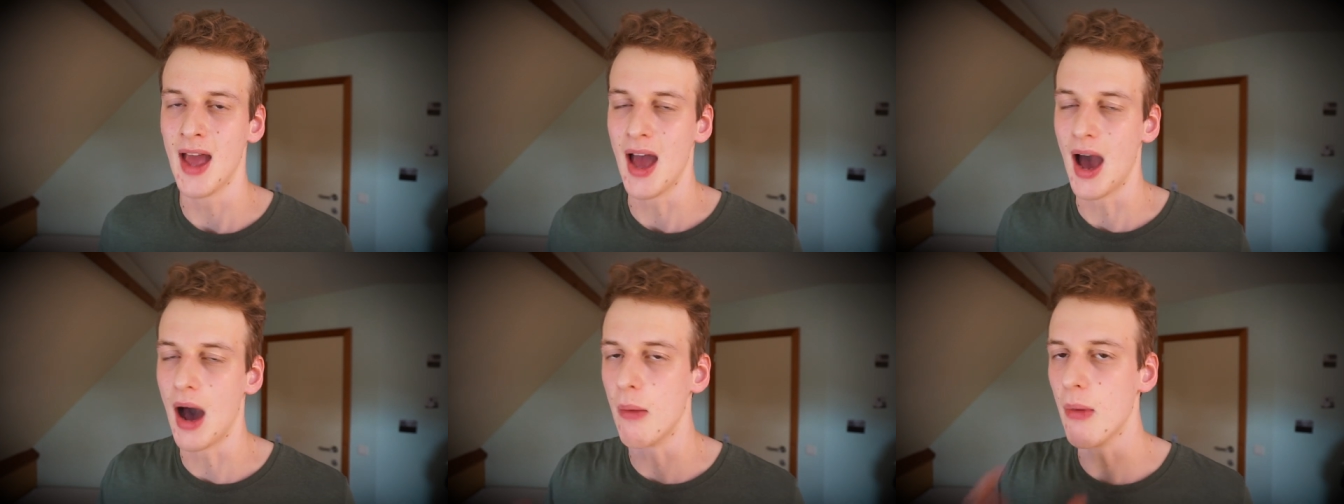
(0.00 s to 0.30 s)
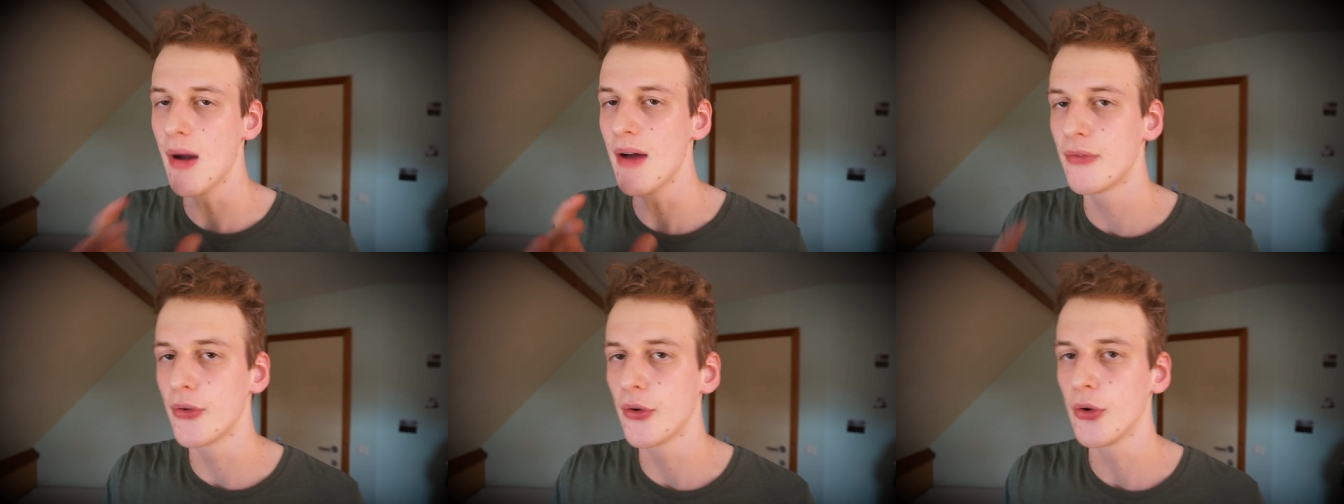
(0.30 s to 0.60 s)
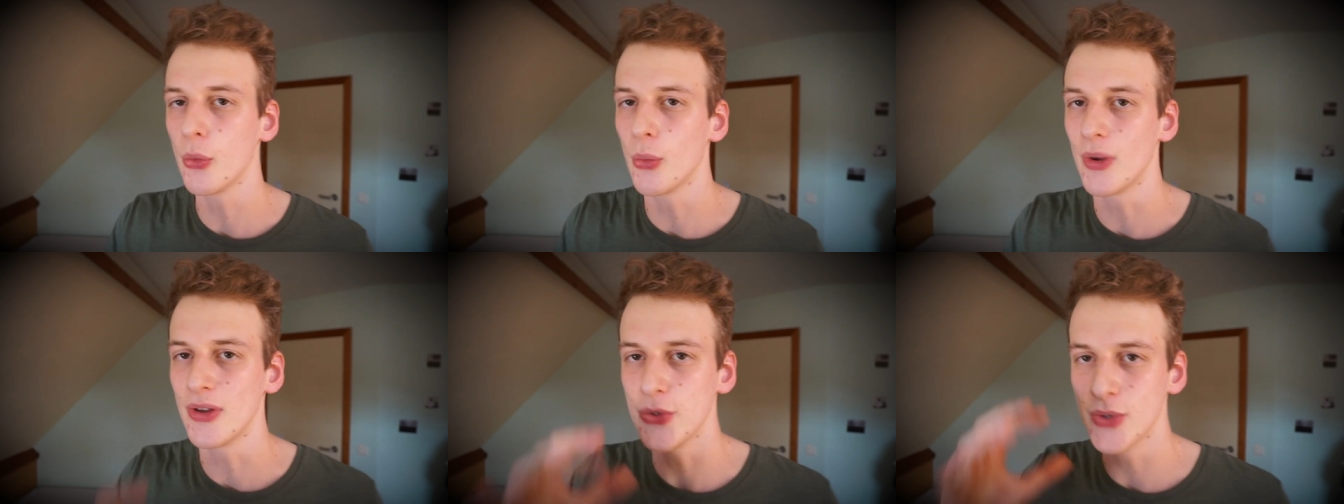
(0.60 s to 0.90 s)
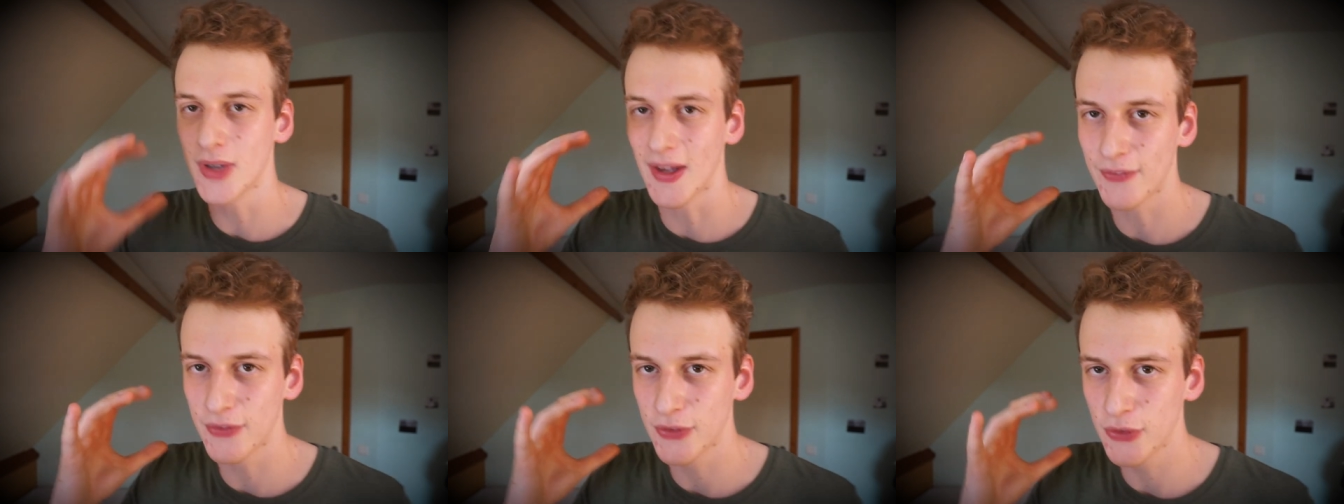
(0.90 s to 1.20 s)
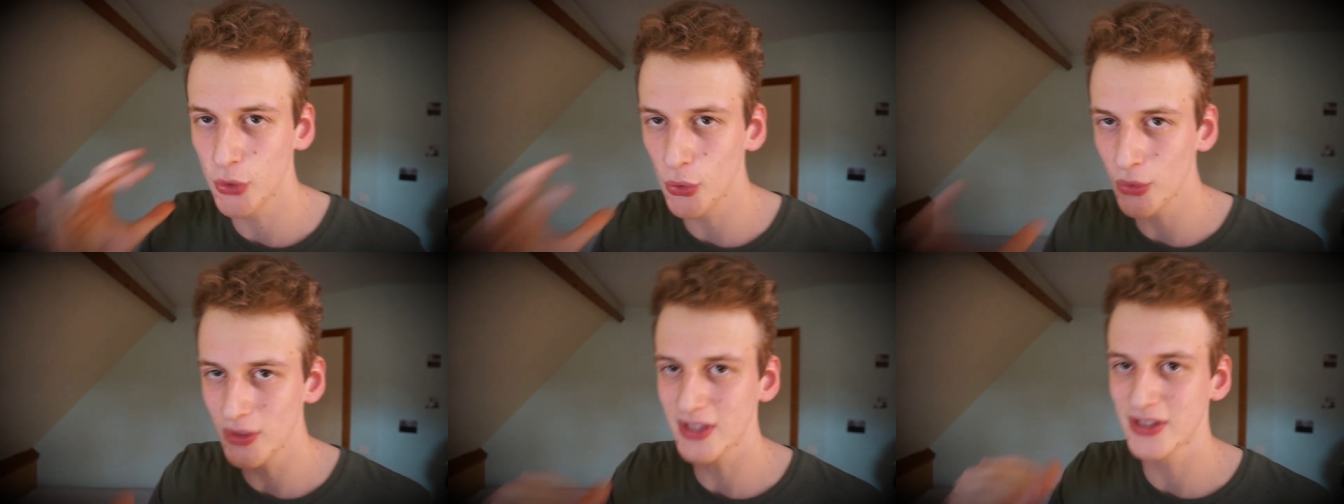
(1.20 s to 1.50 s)
However, when you get
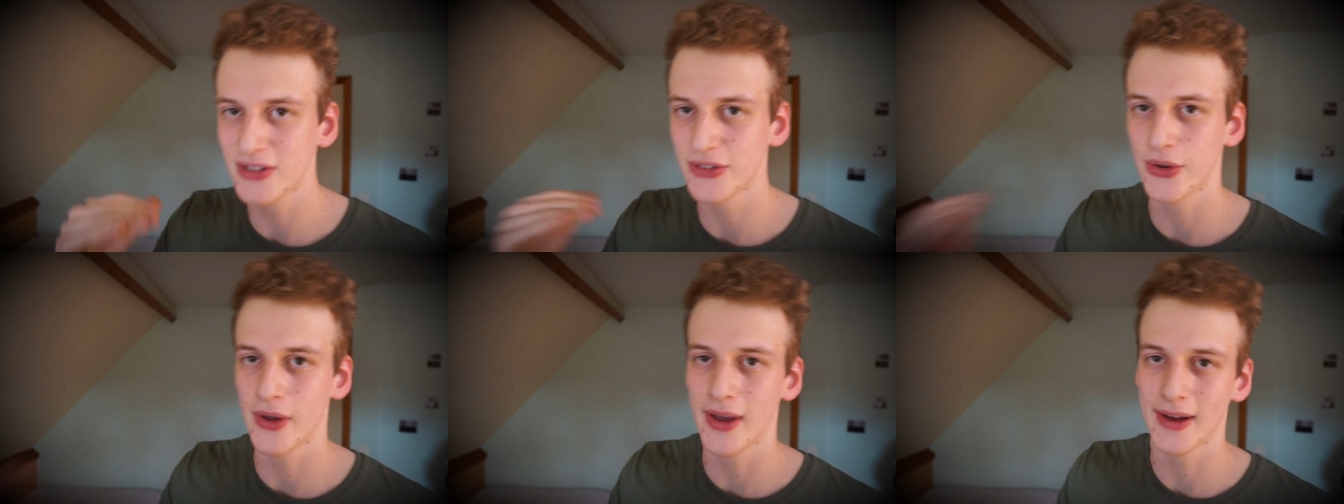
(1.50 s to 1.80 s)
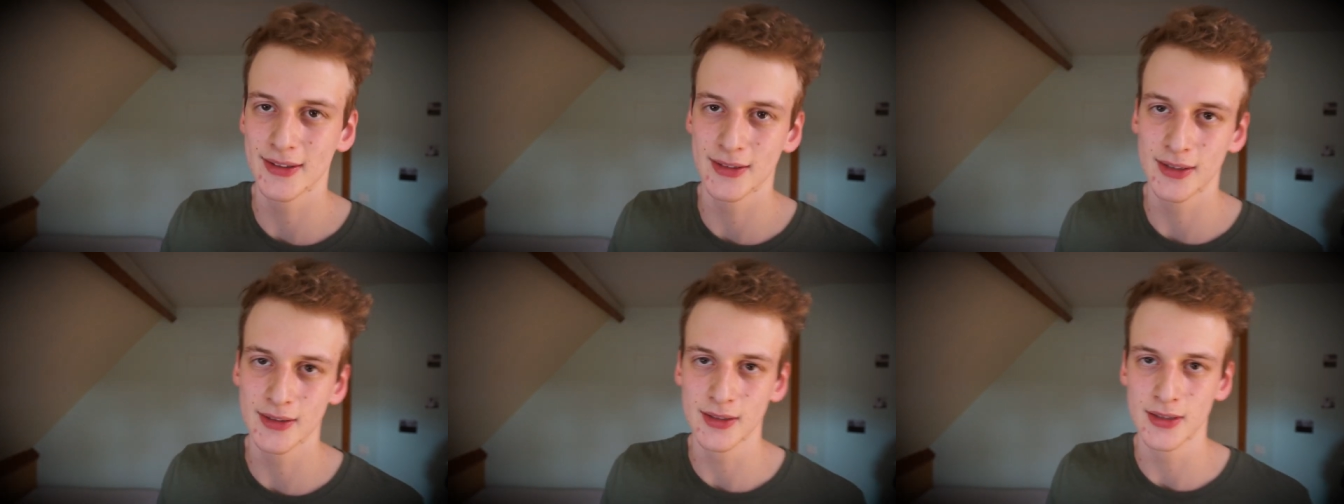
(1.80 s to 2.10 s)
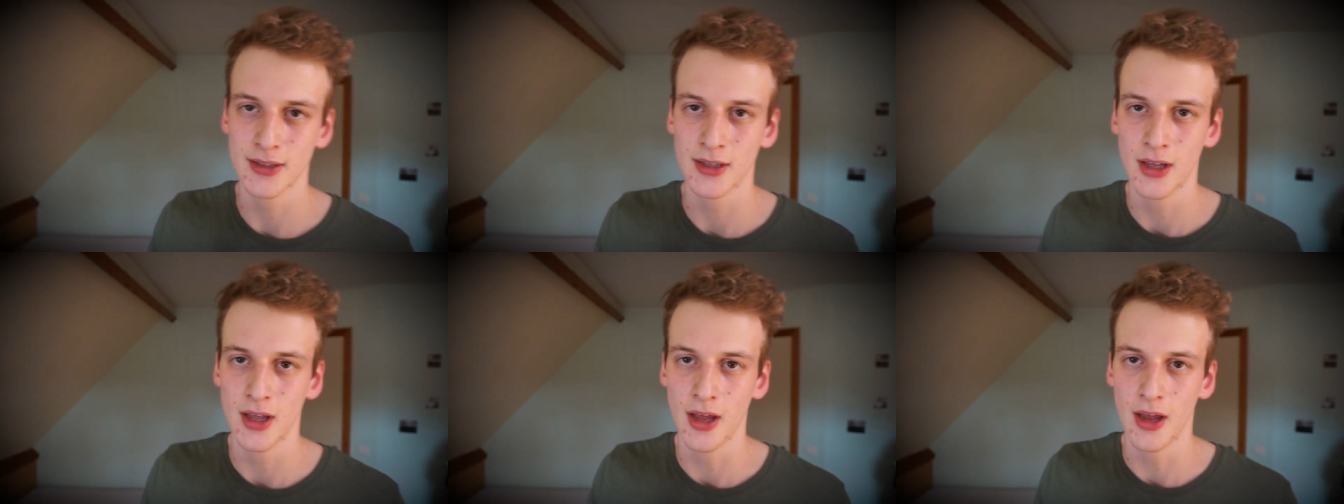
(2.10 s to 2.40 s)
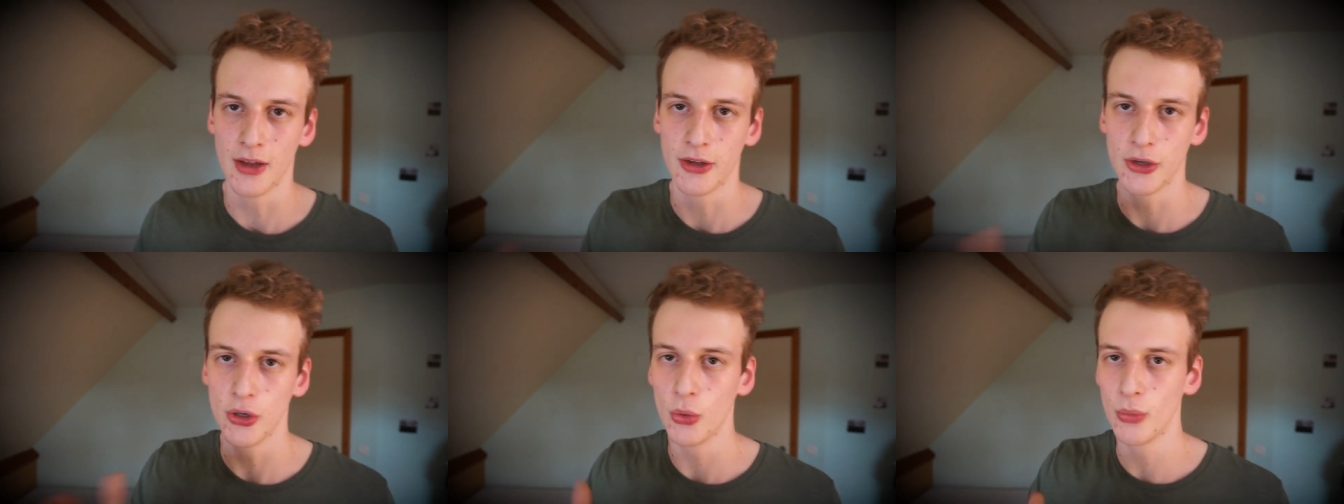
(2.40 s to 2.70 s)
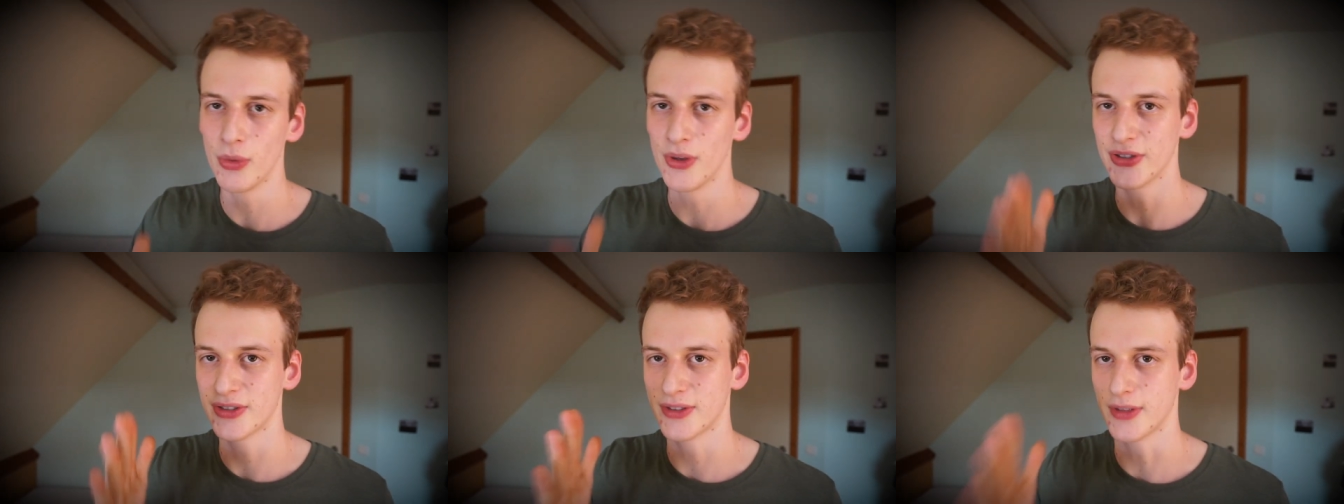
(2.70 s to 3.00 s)
too distracted, you
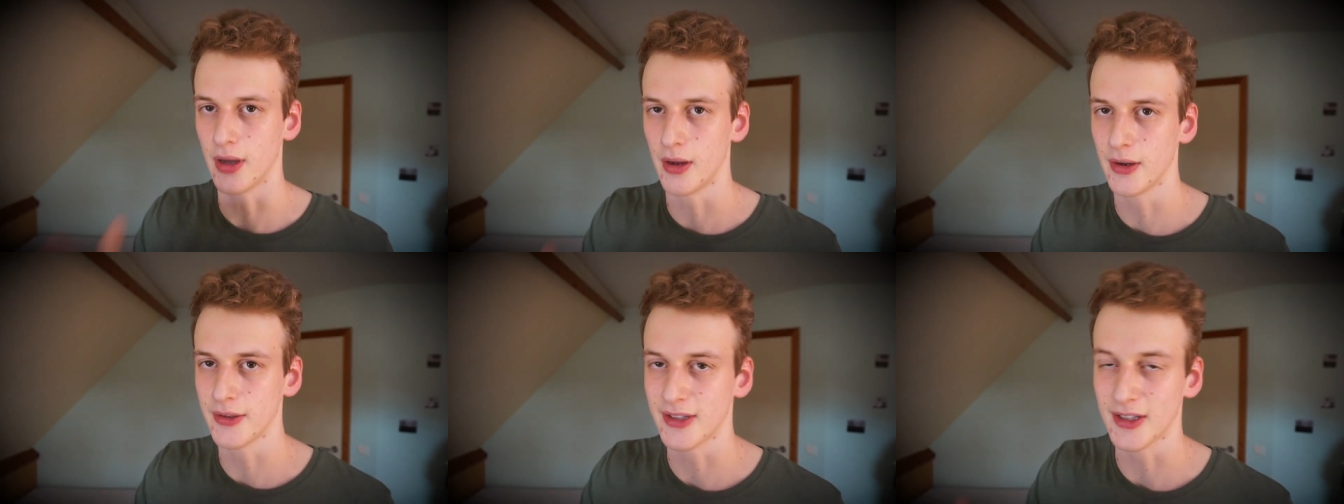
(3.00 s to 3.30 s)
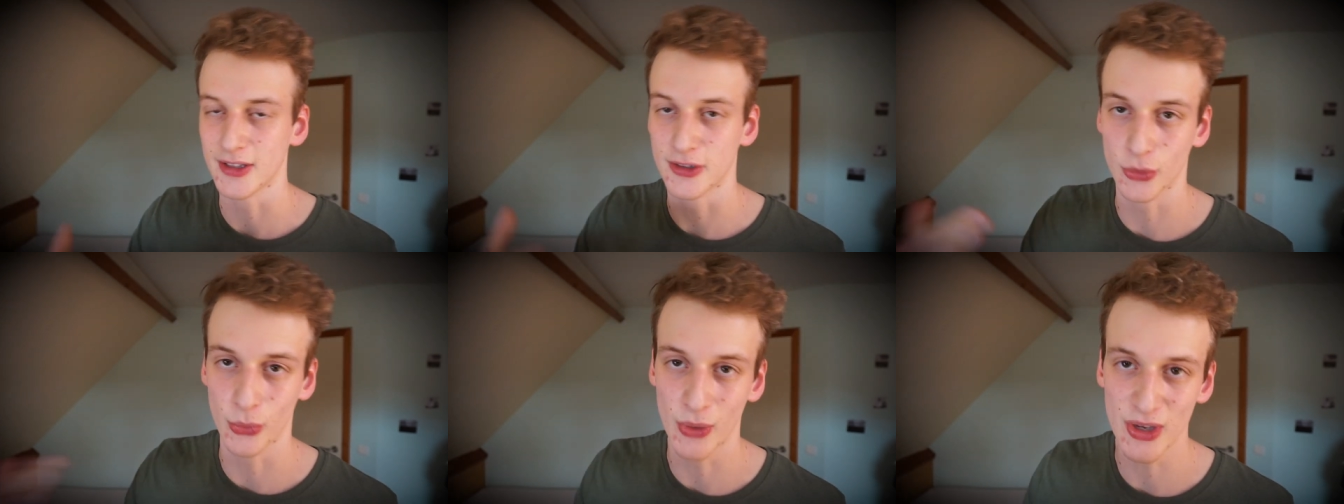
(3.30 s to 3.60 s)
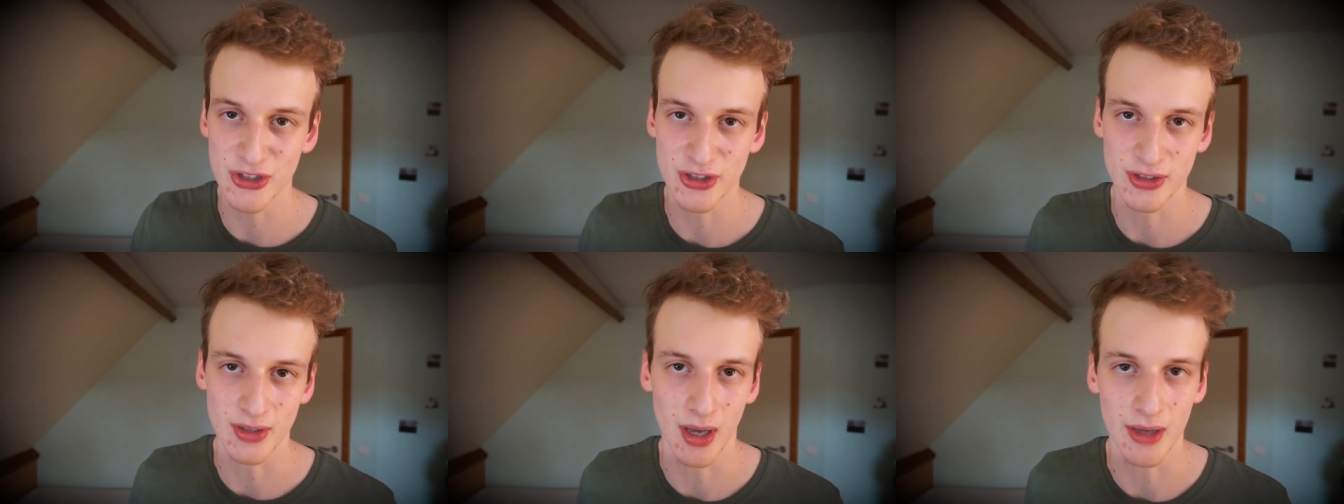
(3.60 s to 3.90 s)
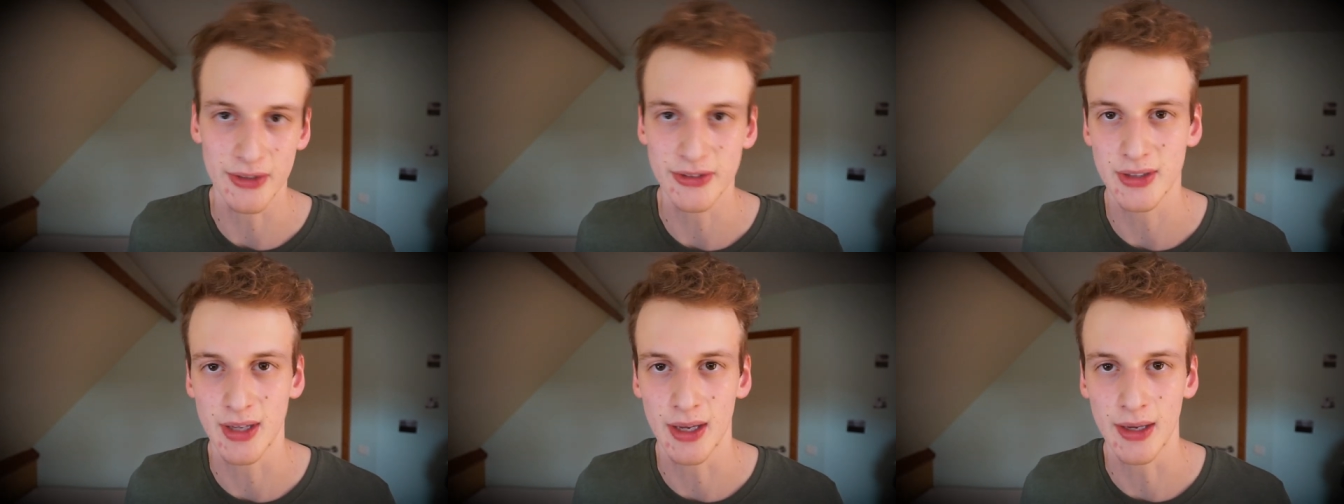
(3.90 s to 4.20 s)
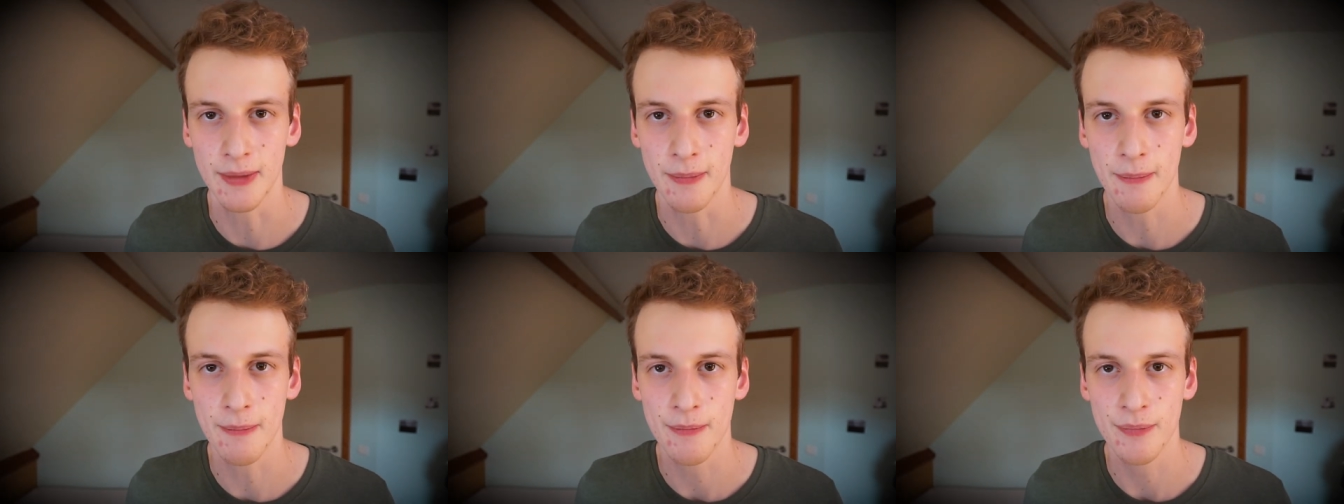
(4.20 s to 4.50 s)
will start switch tasking.